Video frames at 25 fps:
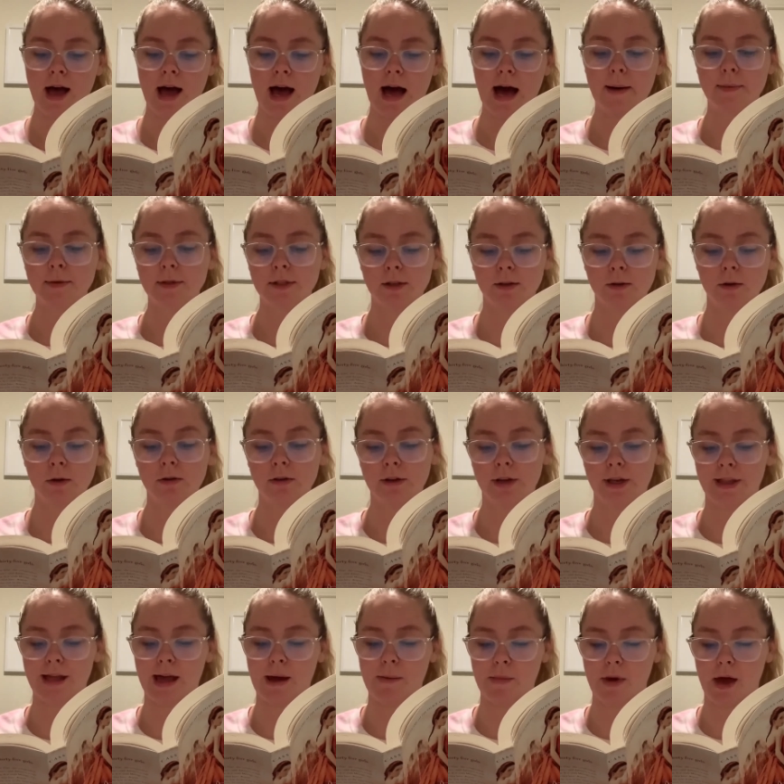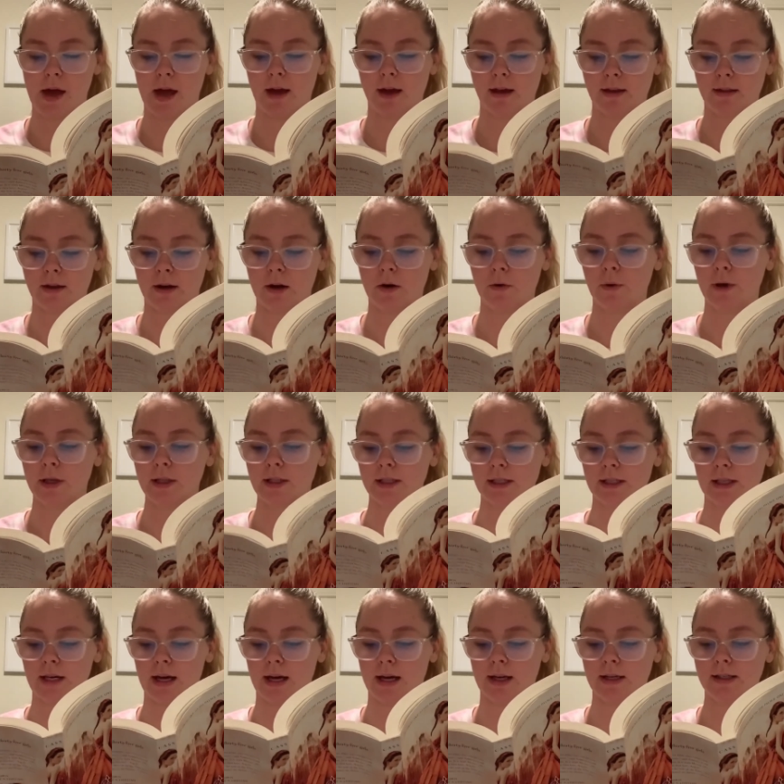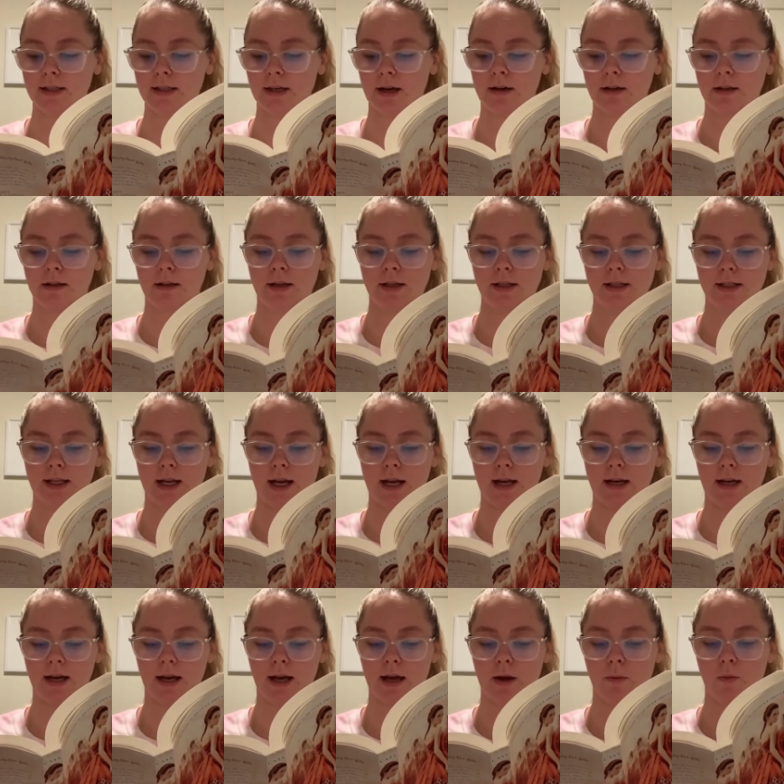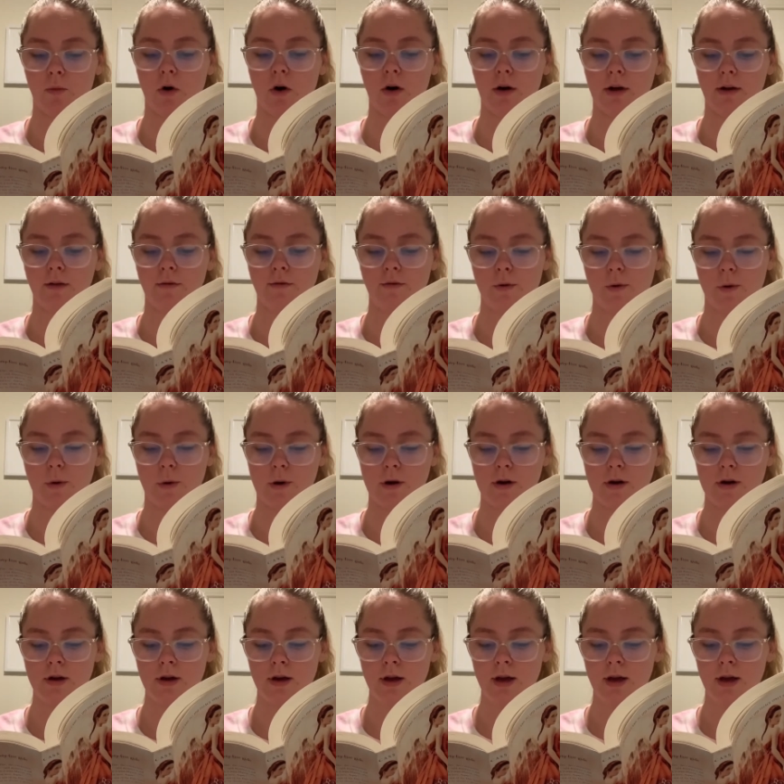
Absolutely, they may, the queen said, suddenly standing and walking forward.